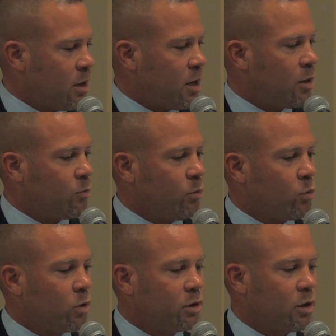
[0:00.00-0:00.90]

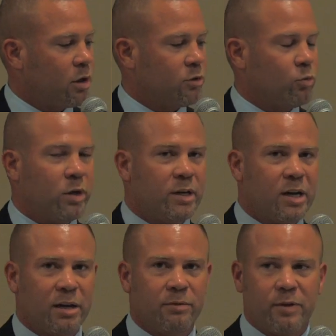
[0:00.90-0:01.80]
Reward cards,
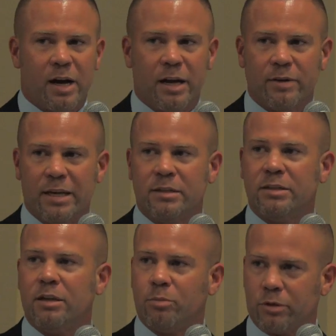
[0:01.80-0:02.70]
1.95 and
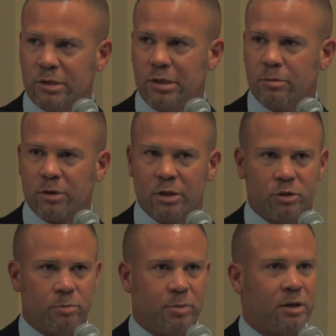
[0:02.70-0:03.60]
10% because
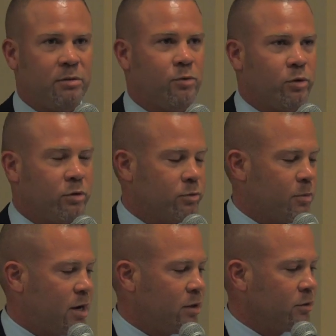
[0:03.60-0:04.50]
you're paying for those
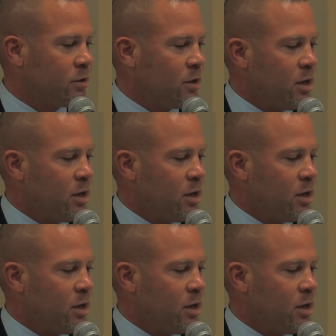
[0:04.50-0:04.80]
miles.